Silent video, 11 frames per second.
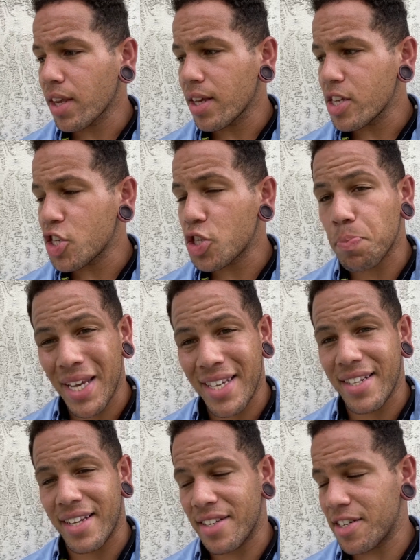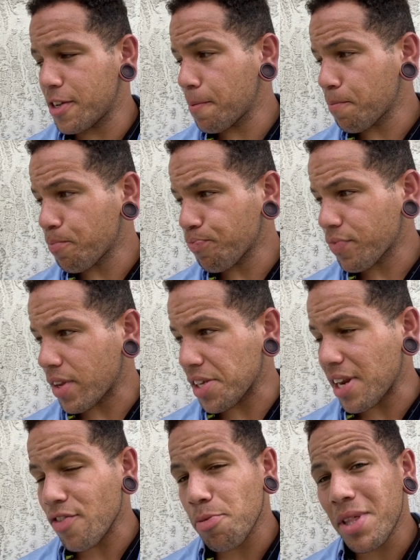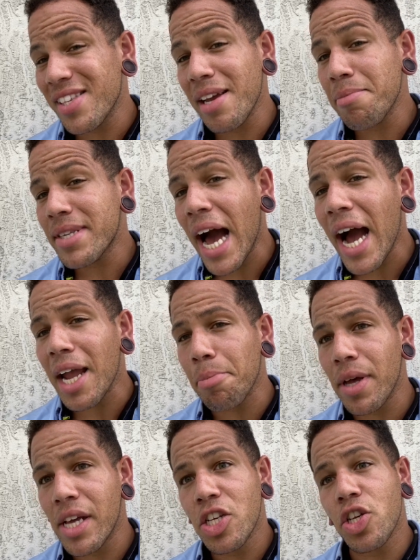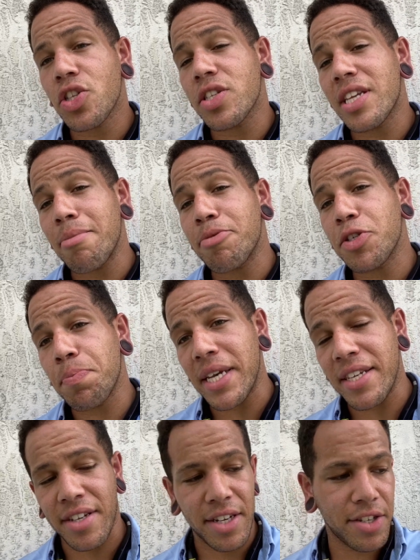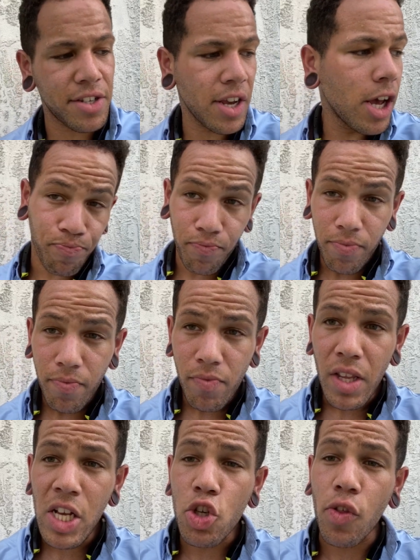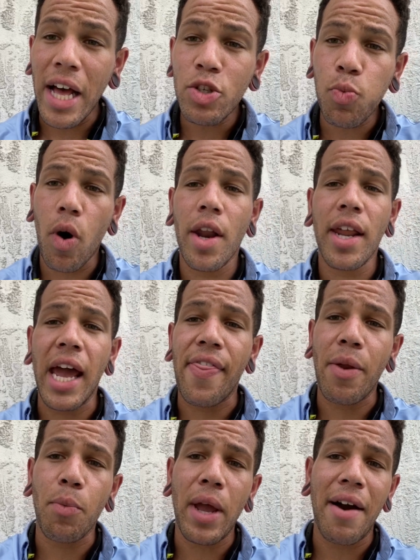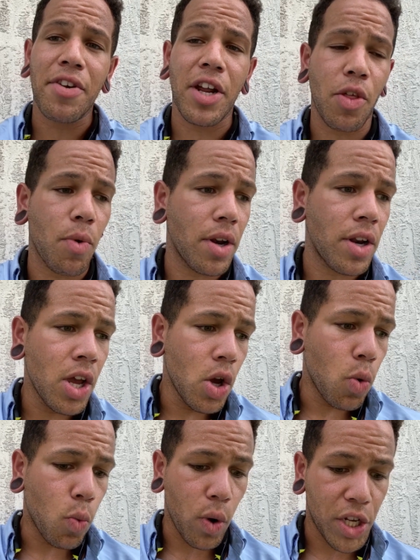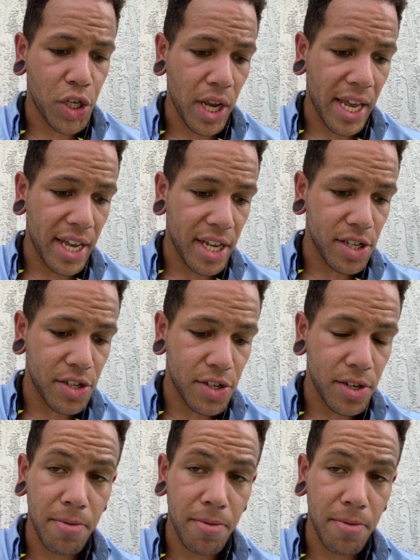species. It doesn't have to be the same type, just the same species. So that's one. And then we have another one, which is